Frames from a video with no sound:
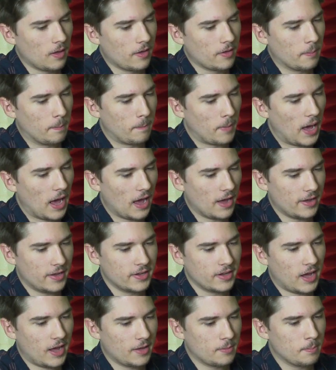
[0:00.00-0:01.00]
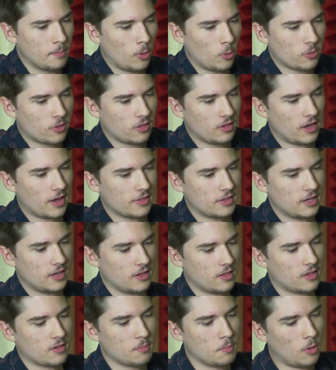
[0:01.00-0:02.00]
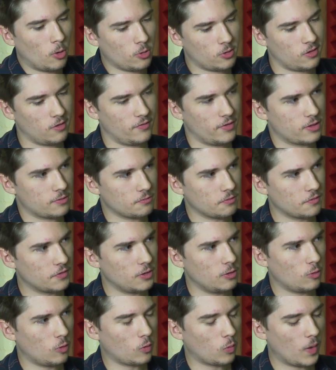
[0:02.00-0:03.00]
by I think it's most of it's revealed